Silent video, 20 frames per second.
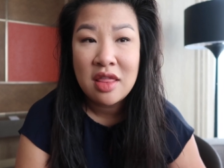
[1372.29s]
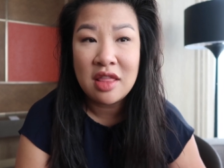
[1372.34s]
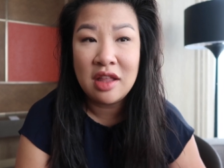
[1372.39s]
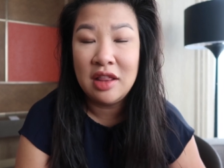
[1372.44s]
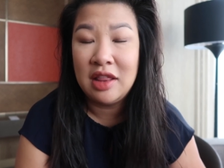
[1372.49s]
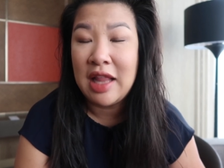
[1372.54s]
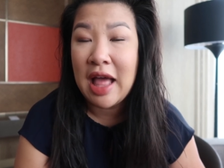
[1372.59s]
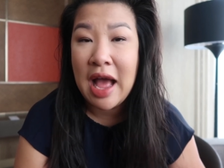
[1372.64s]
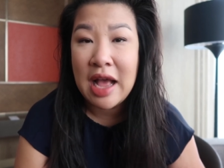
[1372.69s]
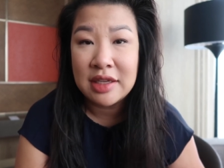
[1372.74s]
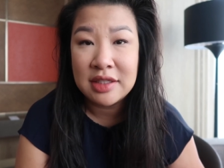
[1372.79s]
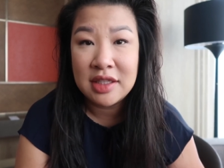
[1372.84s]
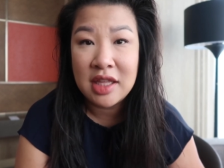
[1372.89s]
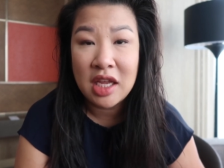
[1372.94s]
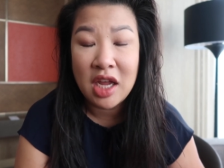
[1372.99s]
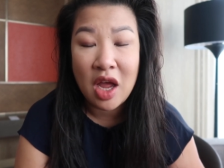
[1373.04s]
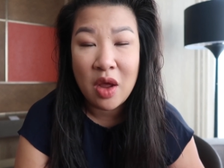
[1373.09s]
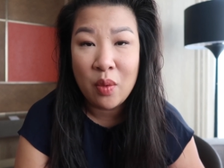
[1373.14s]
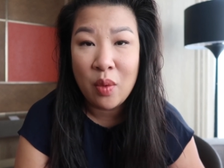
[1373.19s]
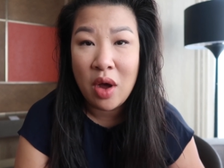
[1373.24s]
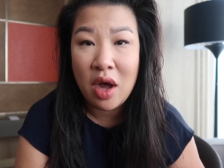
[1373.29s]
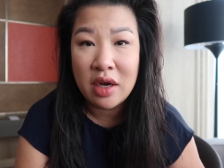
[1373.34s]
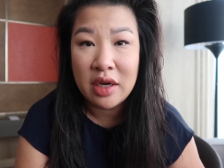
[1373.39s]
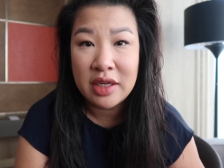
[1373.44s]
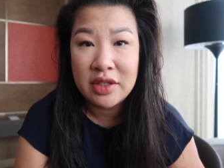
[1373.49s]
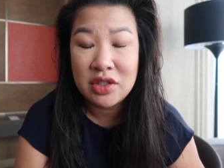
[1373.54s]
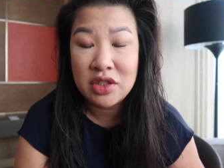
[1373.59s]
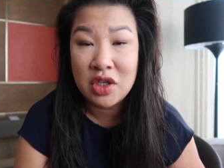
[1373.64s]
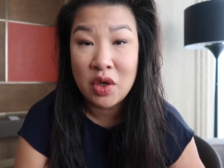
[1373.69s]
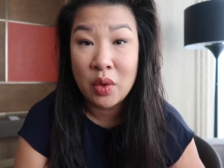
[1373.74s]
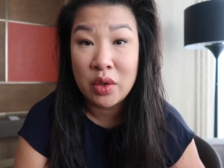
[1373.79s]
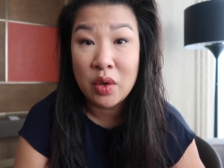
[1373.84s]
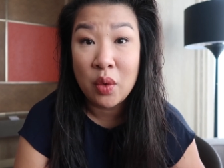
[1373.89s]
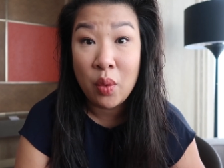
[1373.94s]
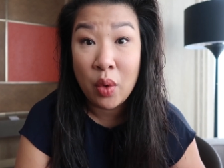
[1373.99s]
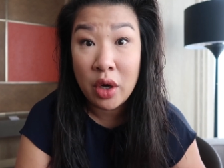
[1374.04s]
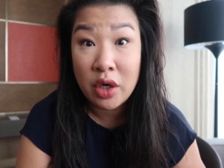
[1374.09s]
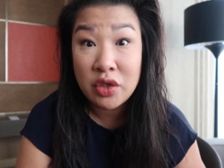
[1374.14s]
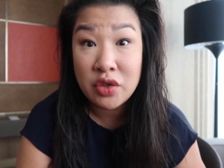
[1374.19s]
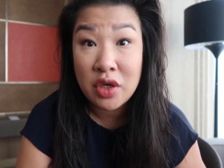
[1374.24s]
the last thing I want is to go on a
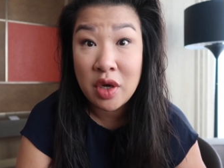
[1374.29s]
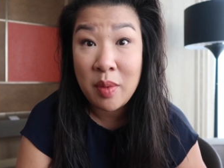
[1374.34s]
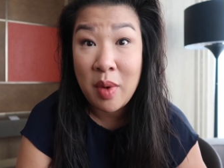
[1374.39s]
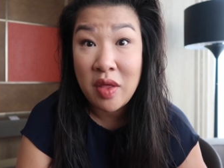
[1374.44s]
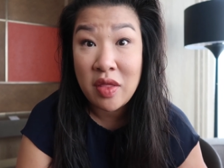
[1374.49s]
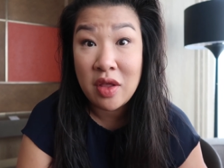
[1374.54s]
work trip